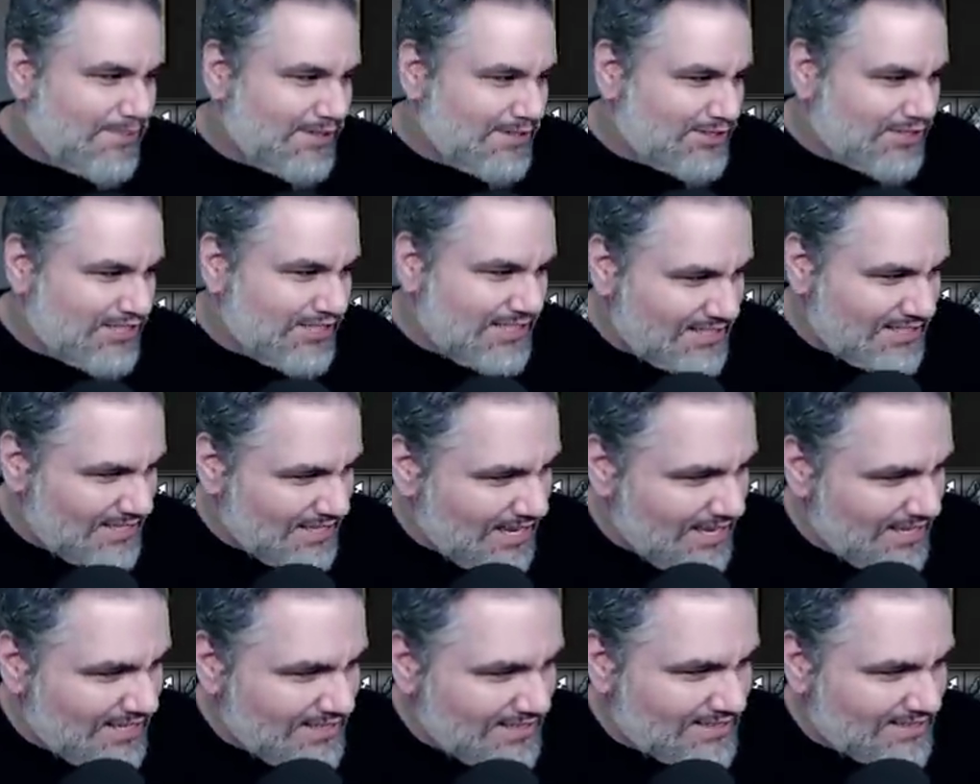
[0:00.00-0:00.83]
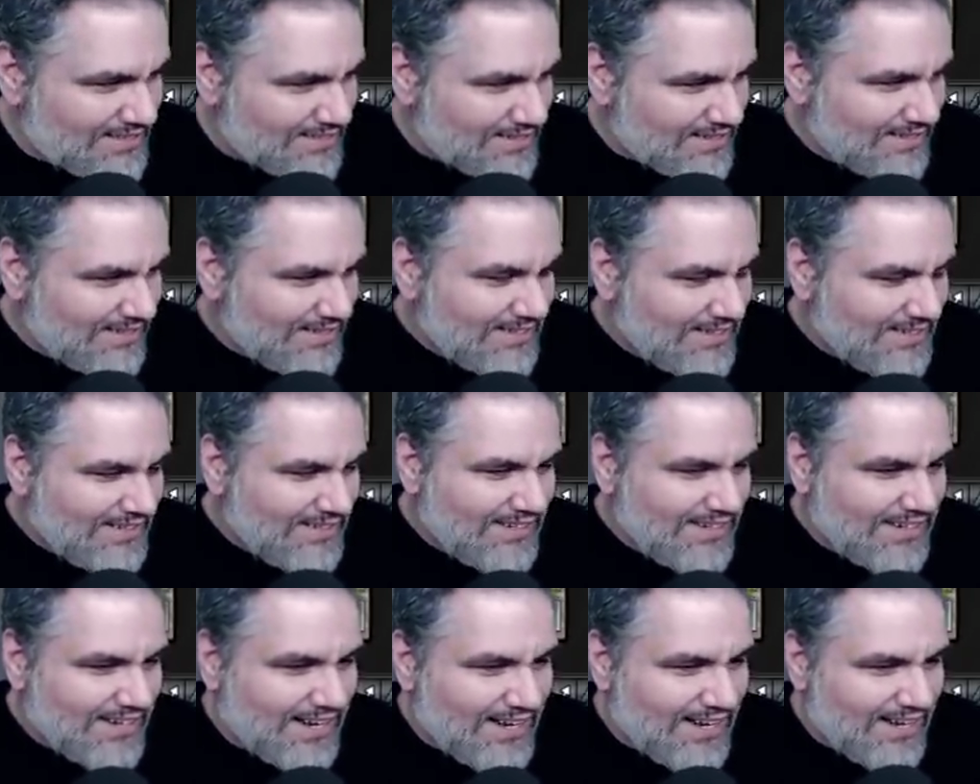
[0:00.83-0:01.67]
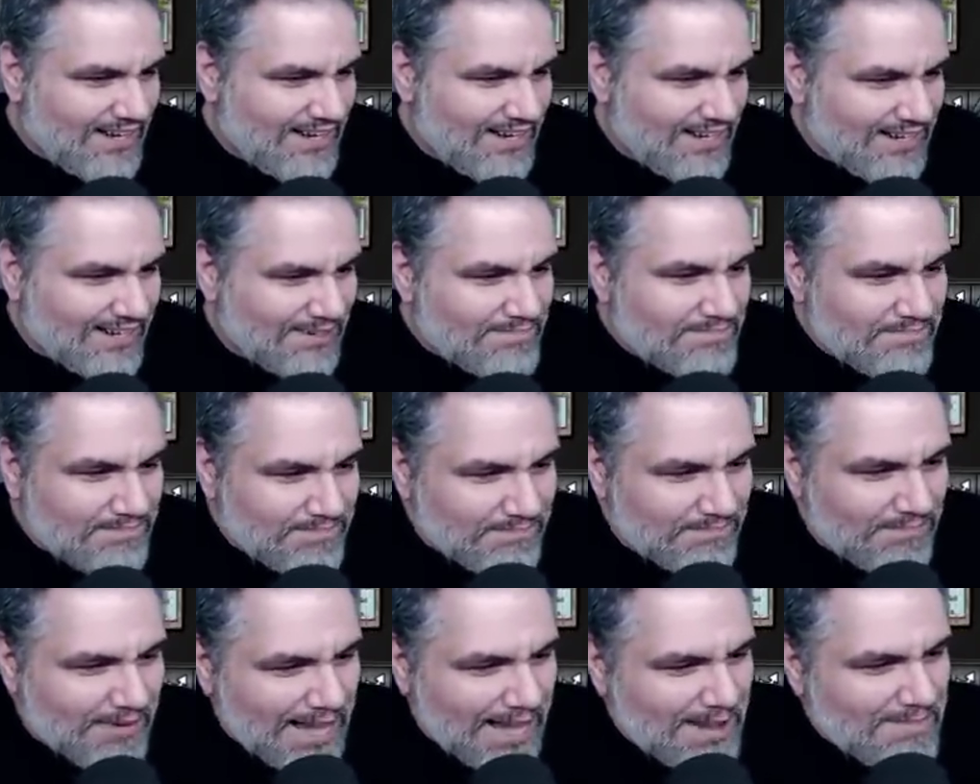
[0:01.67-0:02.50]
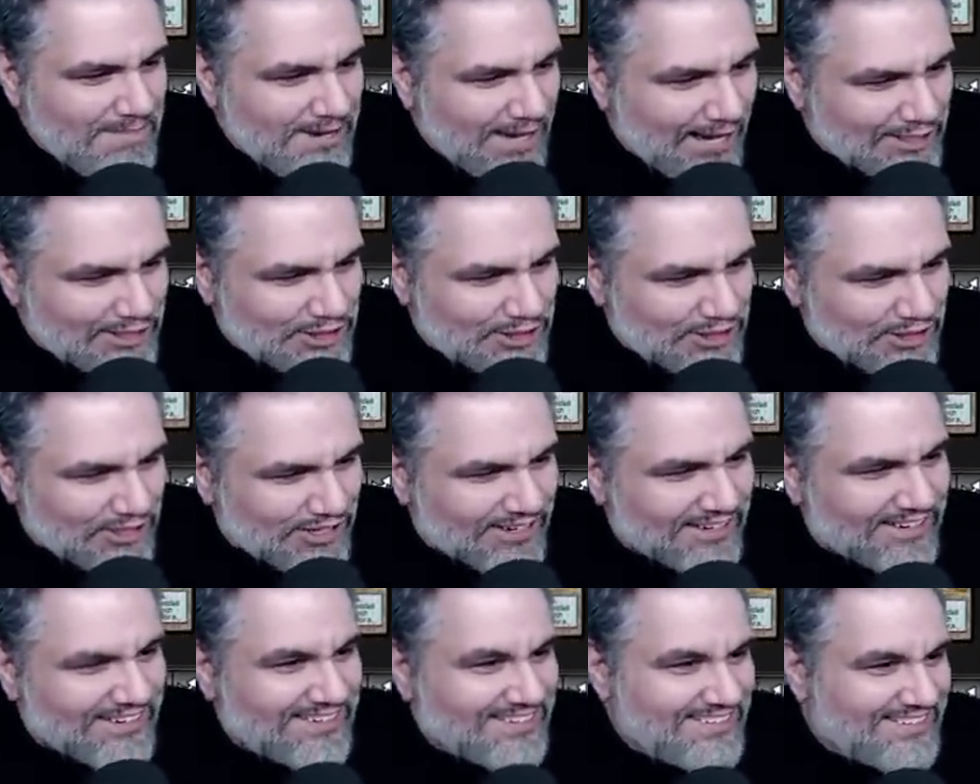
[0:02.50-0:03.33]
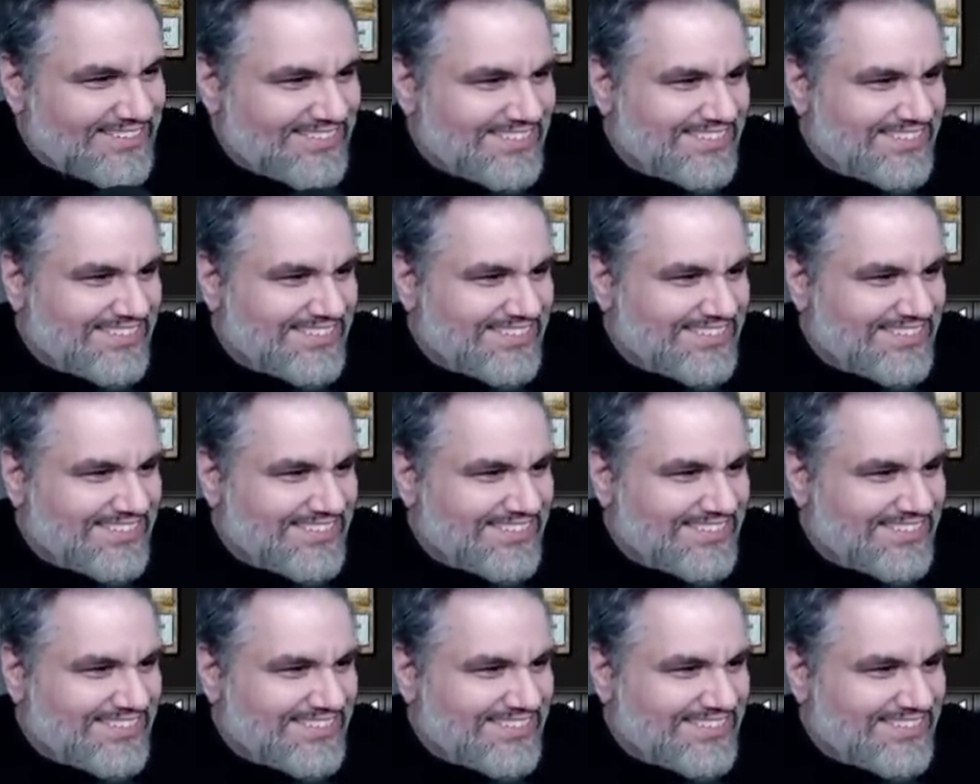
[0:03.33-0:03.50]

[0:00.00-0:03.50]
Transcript: But she says, uh, "Hmm, I'm not sure."